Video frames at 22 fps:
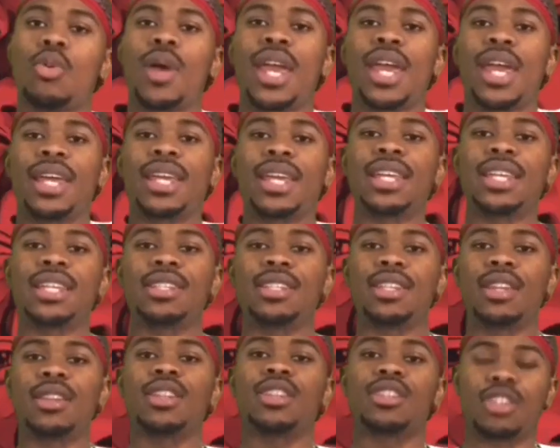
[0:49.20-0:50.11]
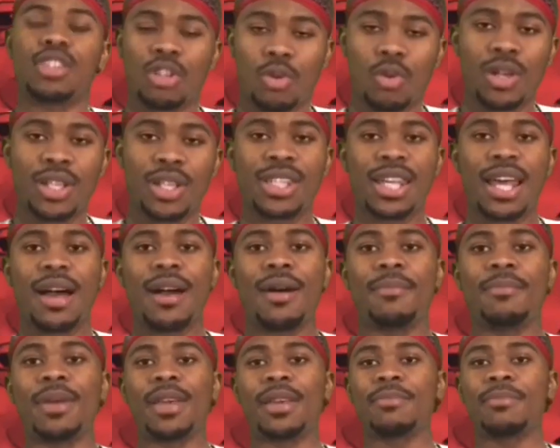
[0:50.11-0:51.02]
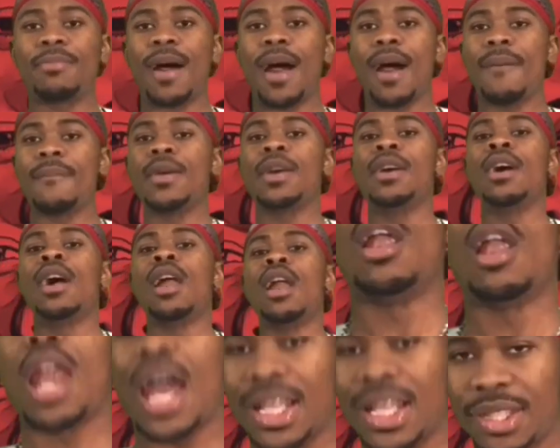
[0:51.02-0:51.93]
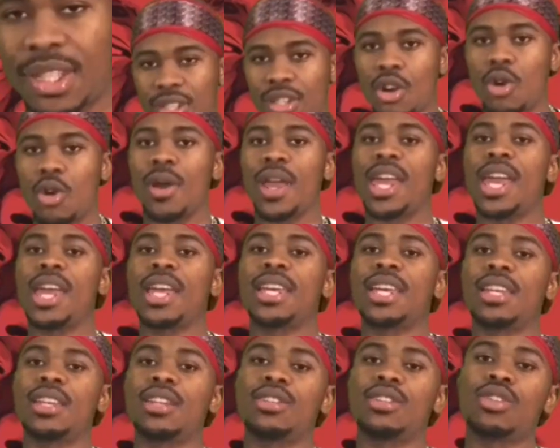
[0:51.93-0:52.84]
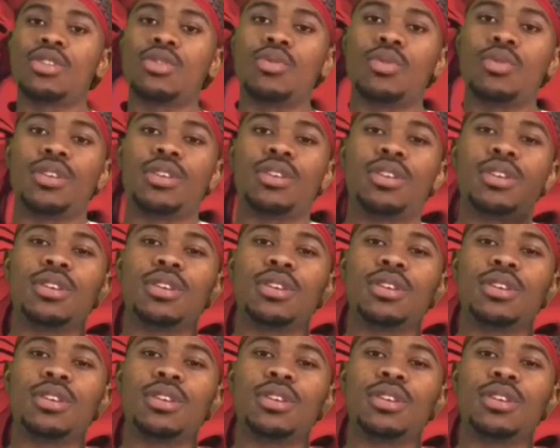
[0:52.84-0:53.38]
ahead and get into the story time, big guy. Let's go ahead and get into it.